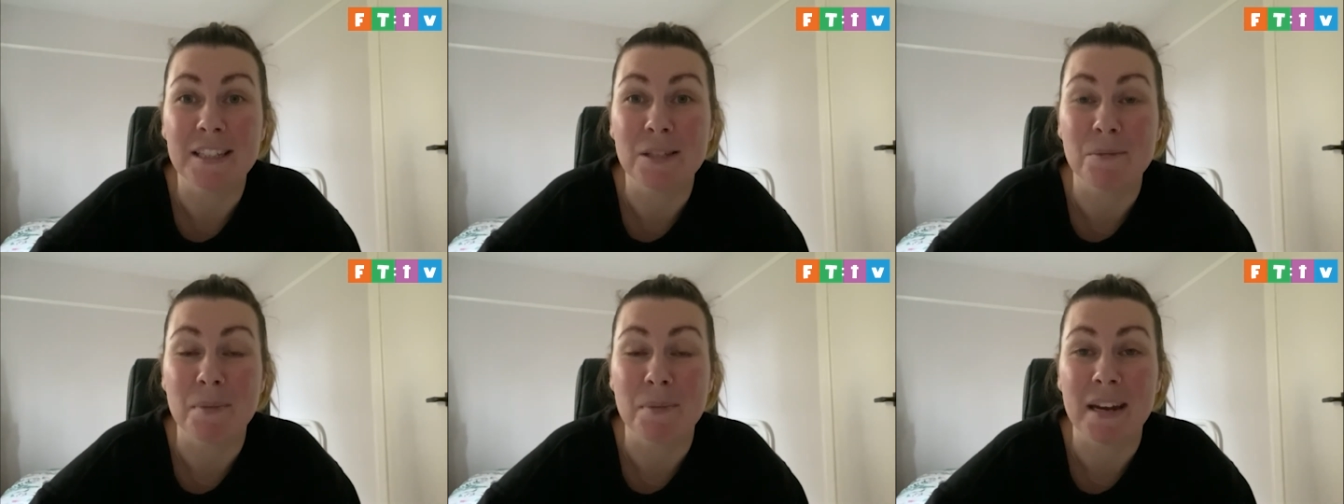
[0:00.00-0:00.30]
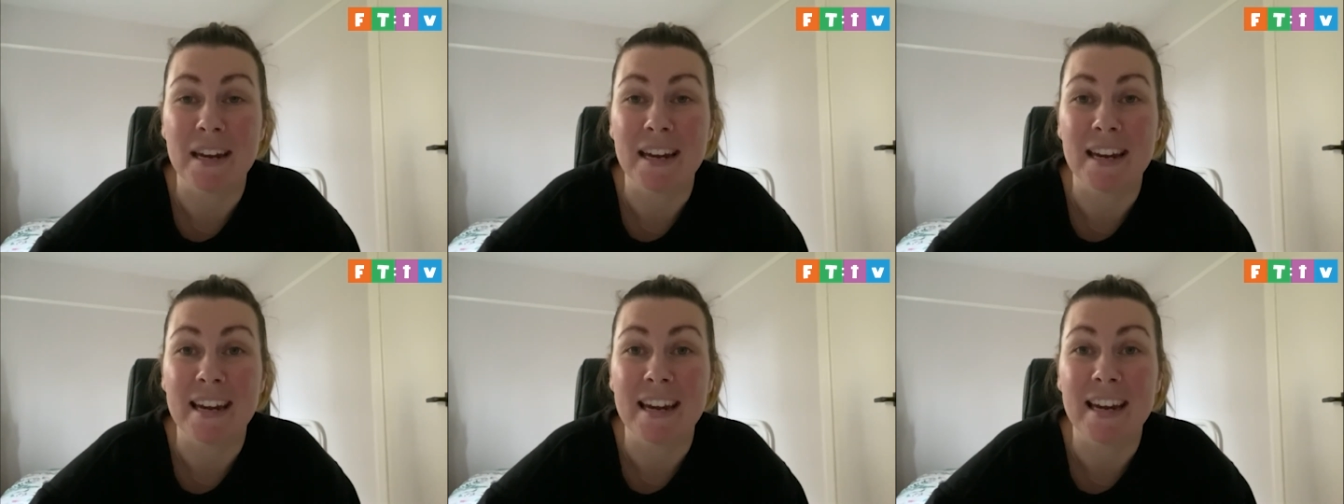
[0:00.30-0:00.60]
to
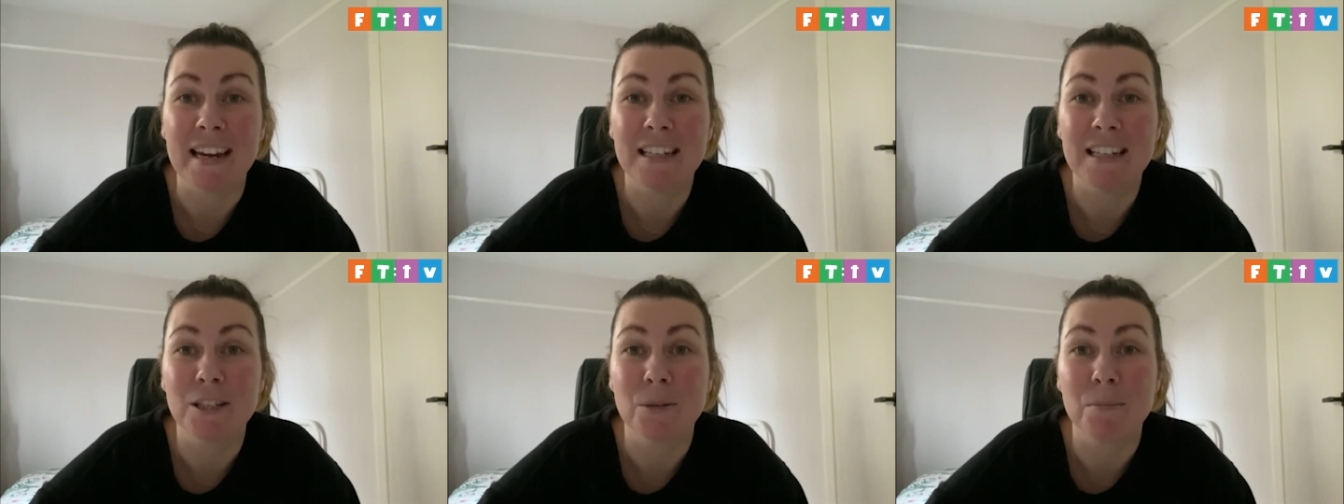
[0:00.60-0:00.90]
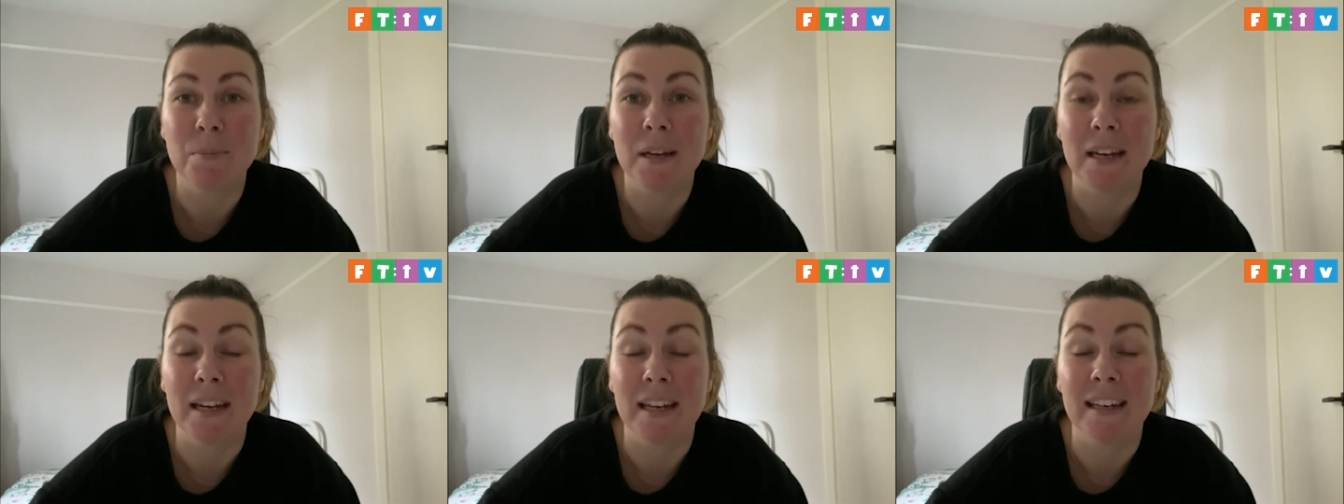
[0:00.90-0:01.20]
being
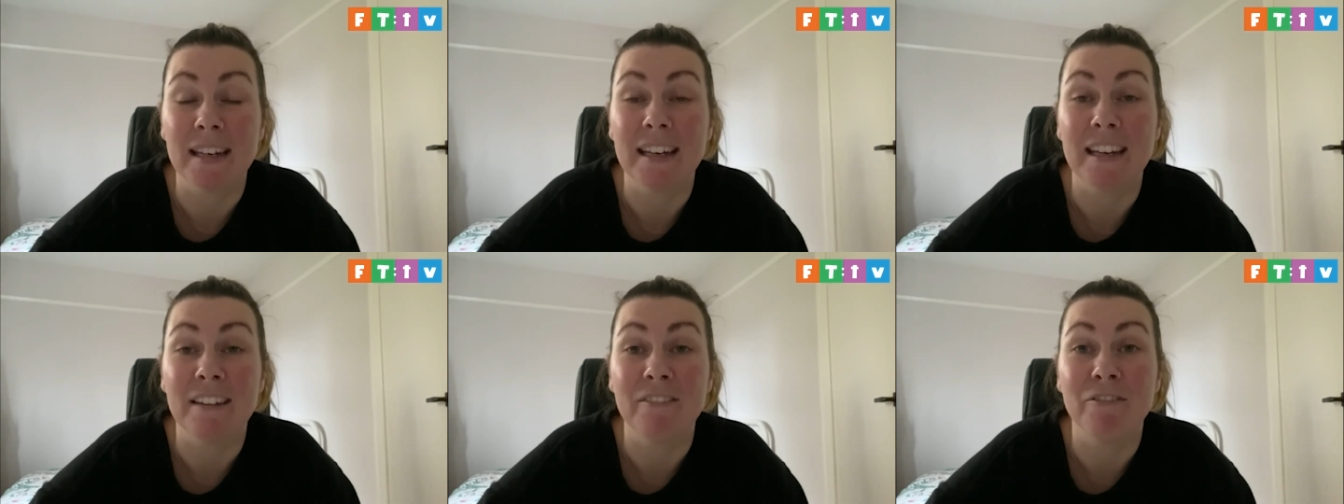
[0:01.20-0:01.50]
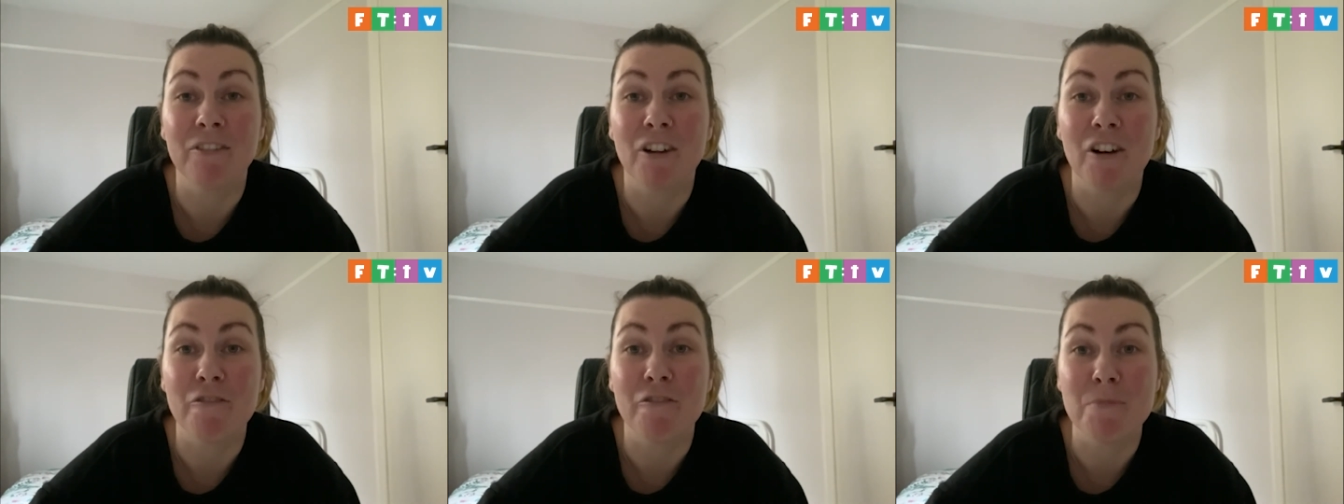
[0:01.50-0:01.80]

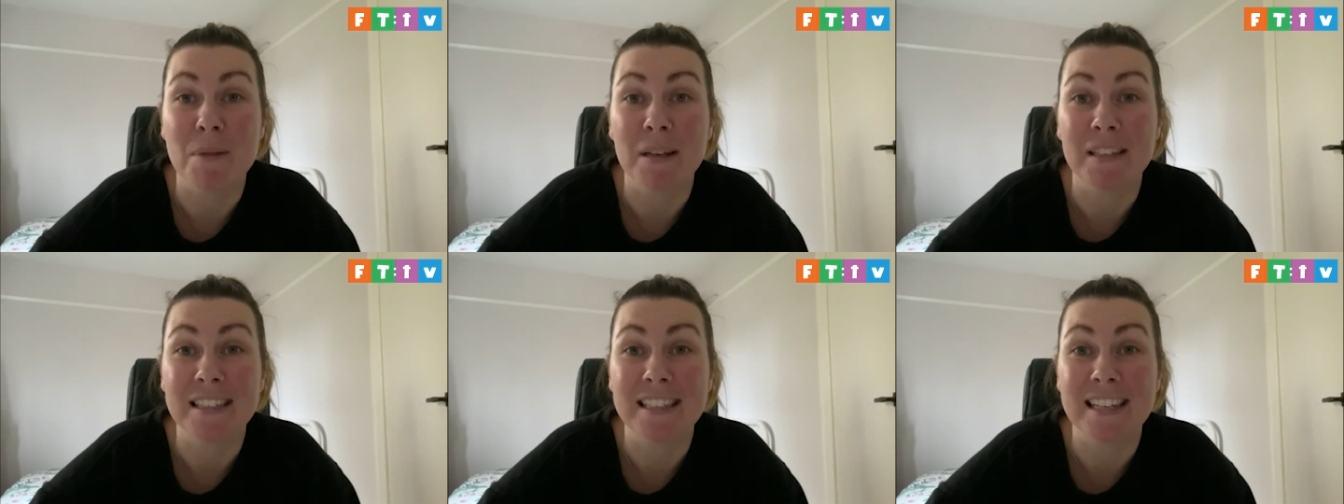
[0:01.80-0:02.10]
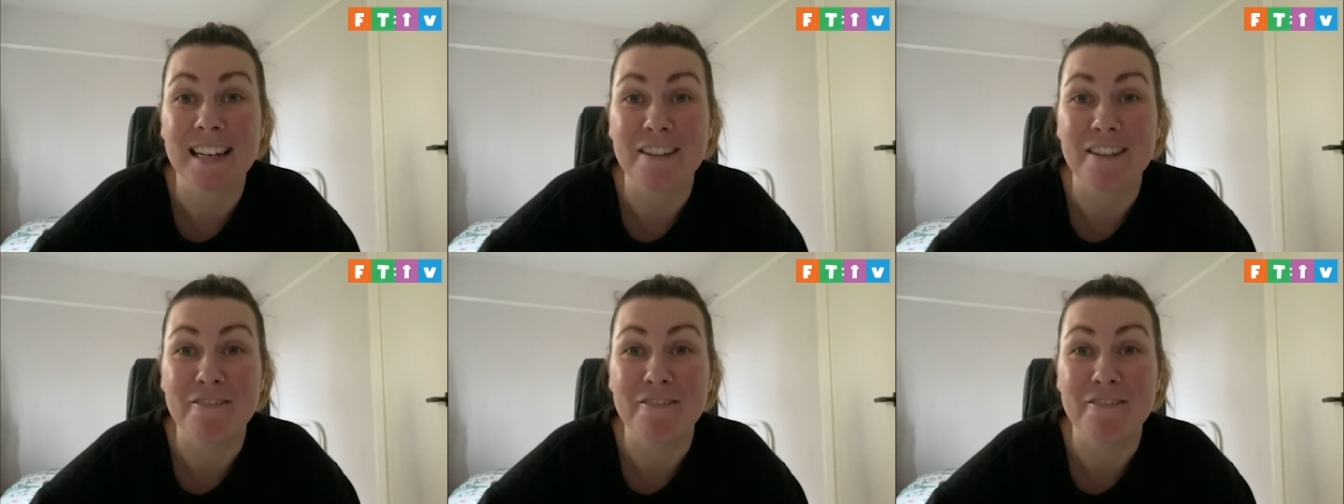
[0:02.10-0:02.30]
environmentally